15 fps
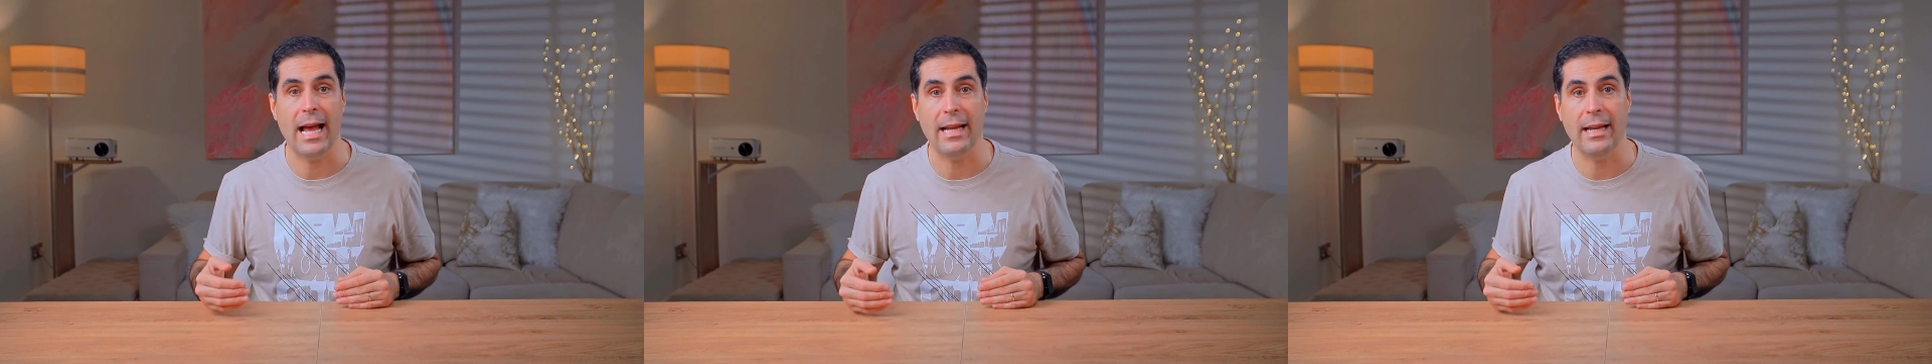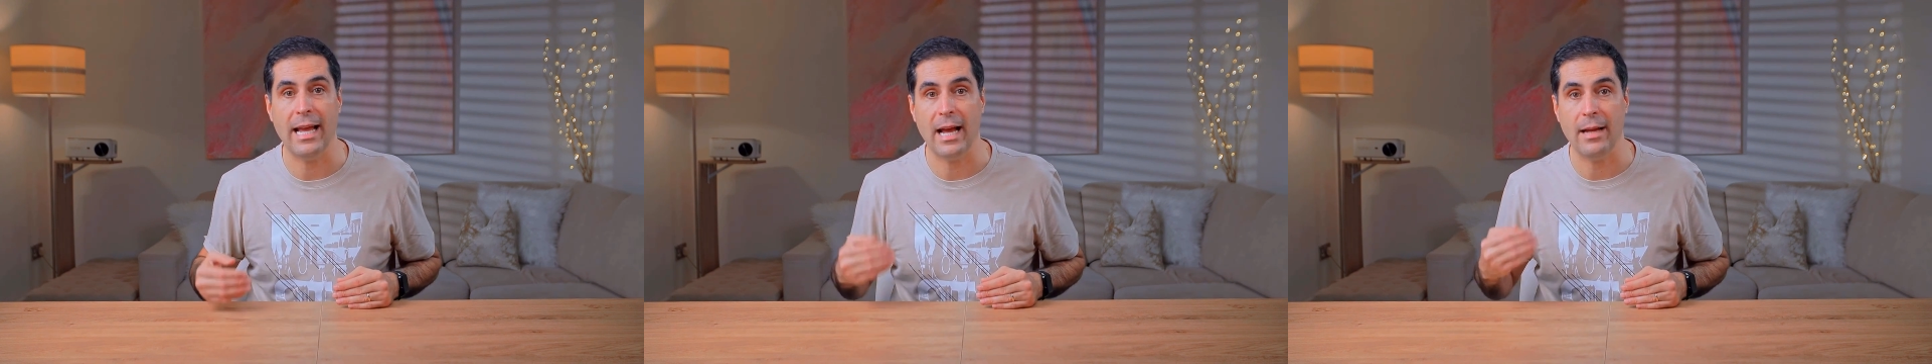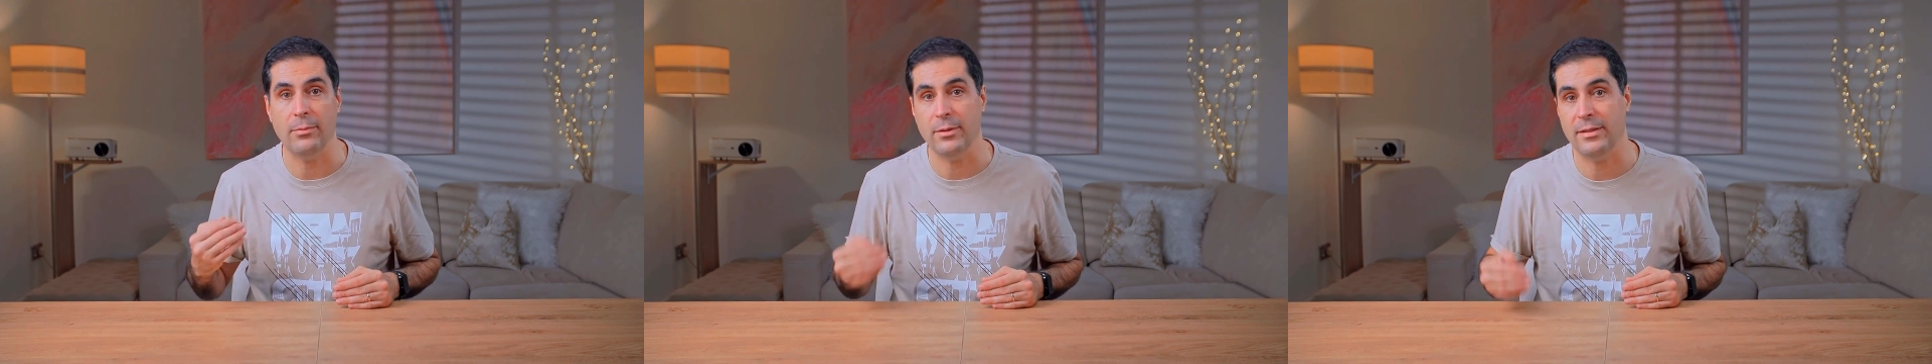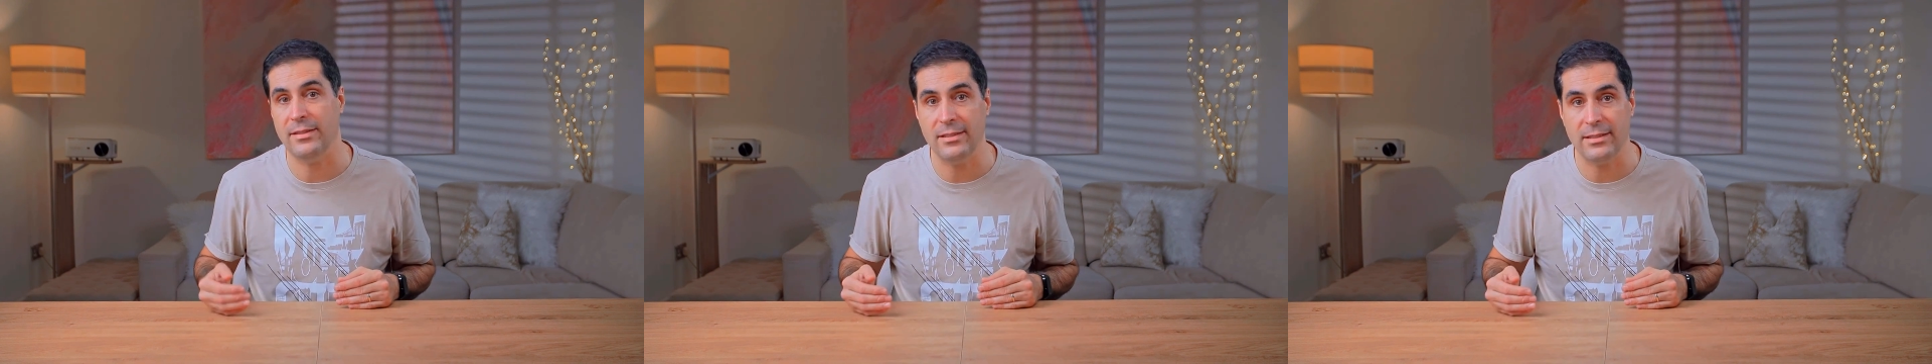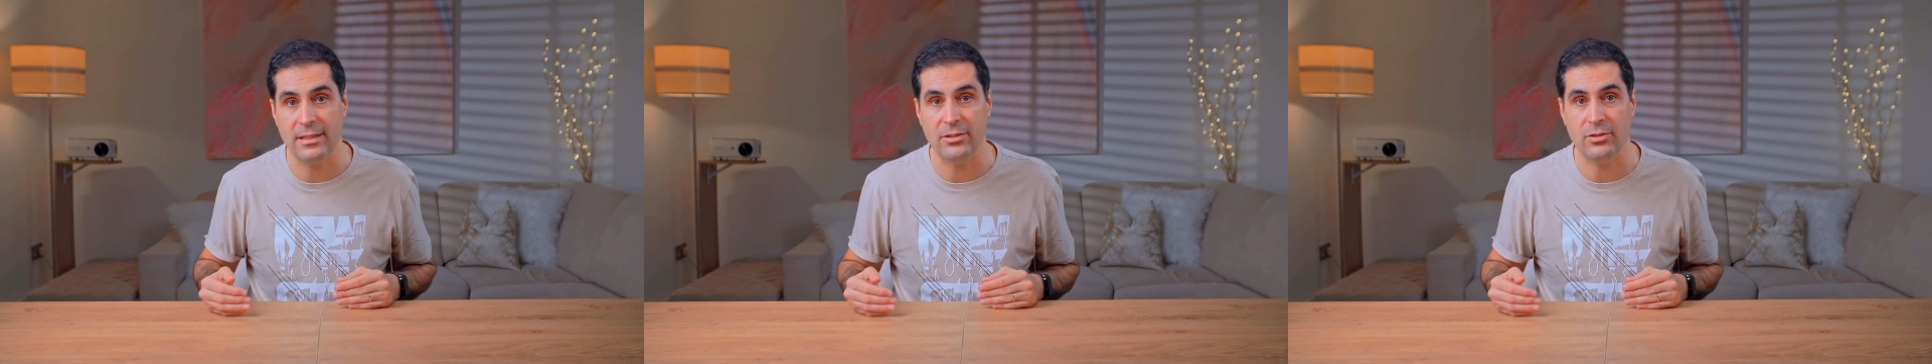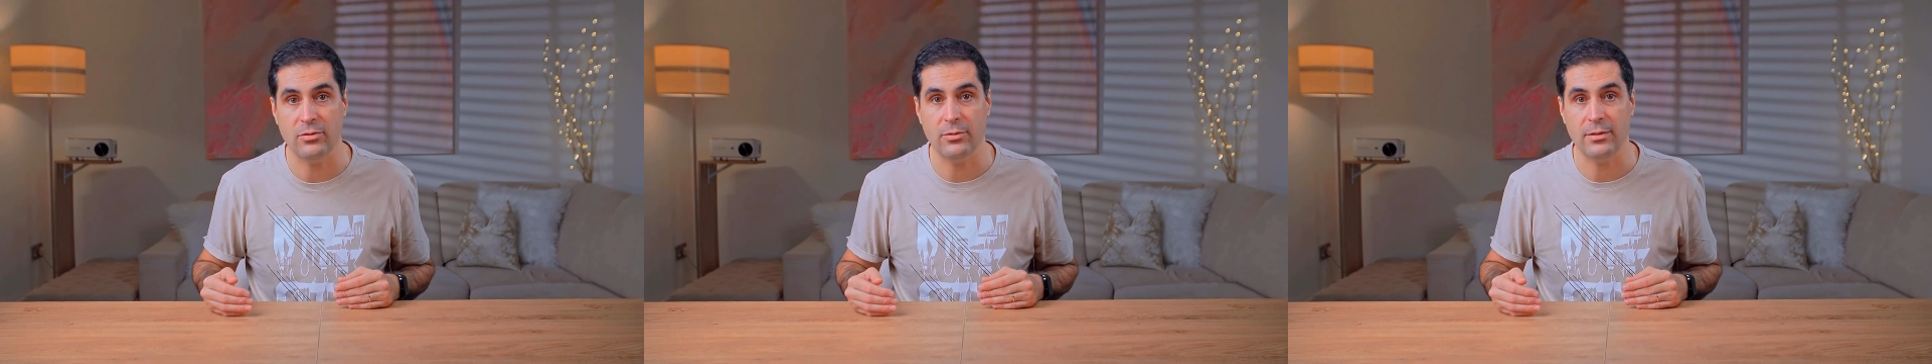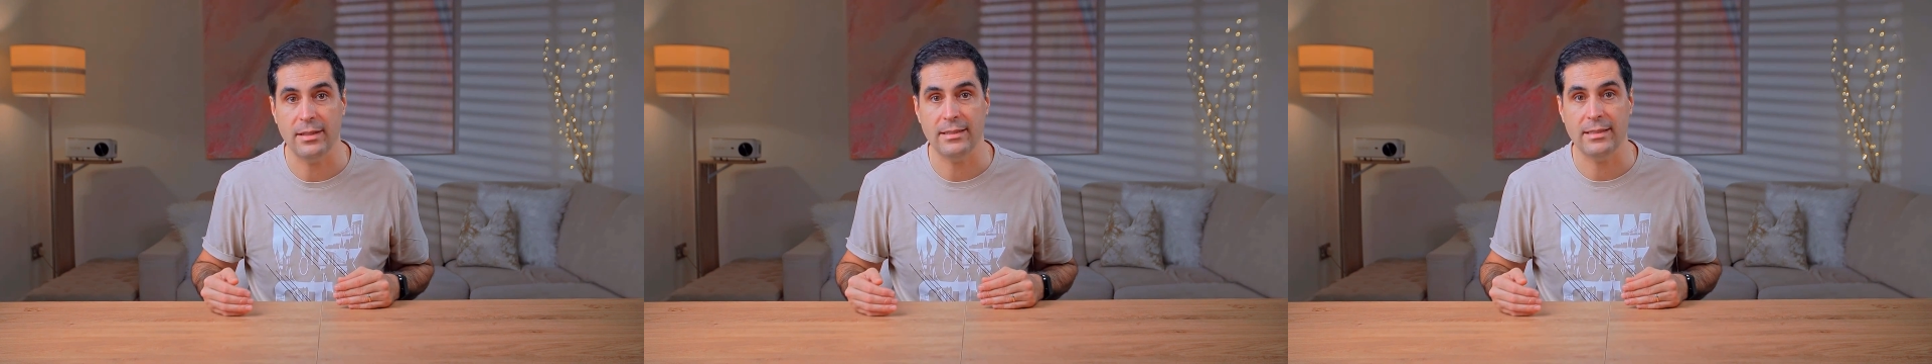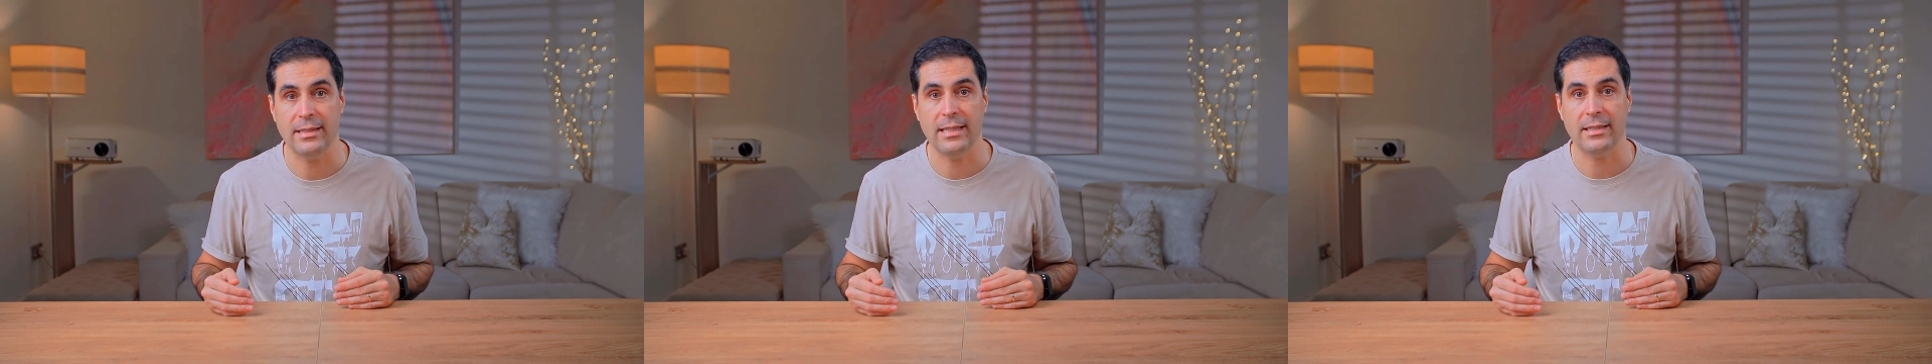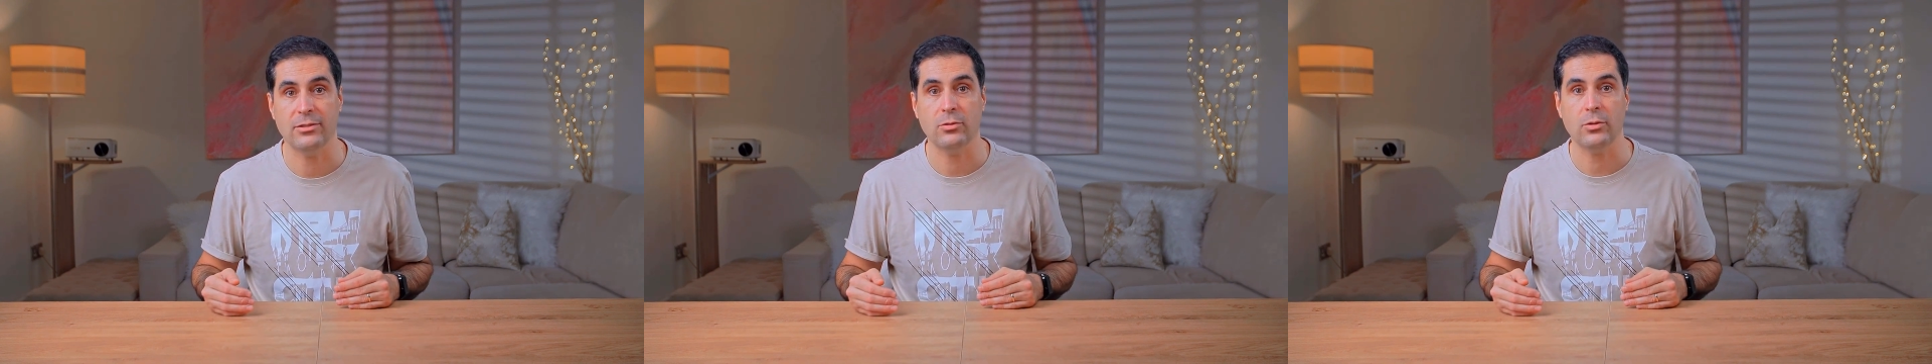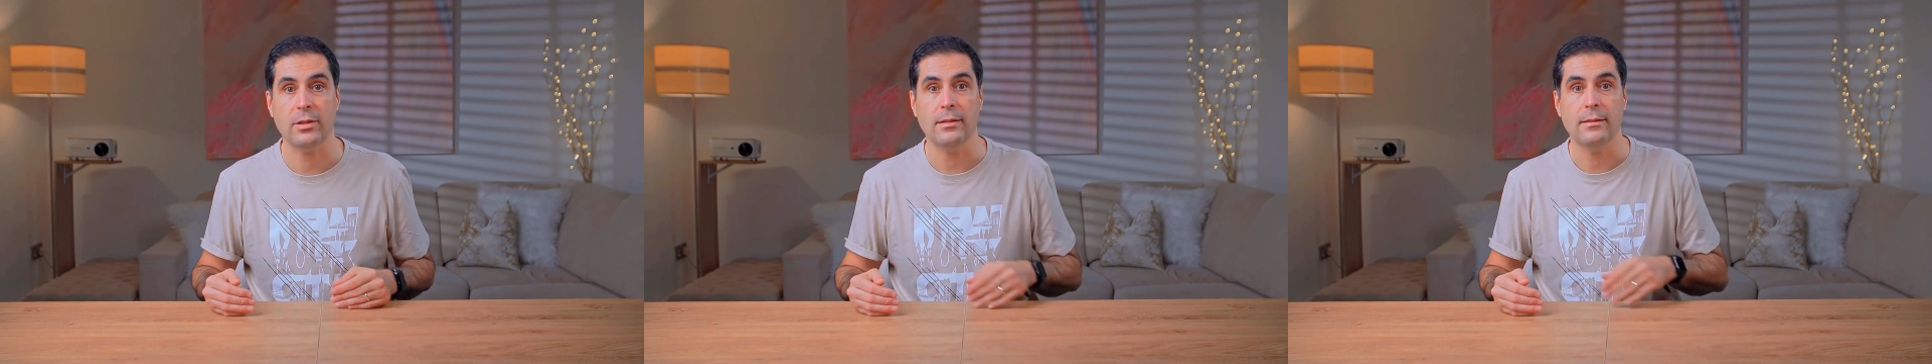and I will see you in the
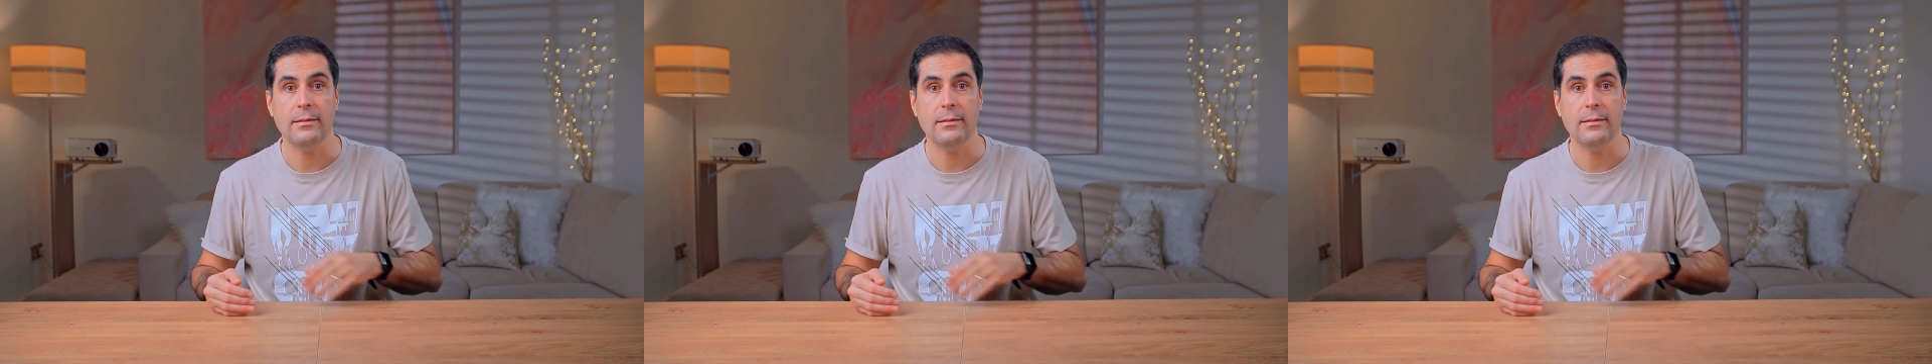next one.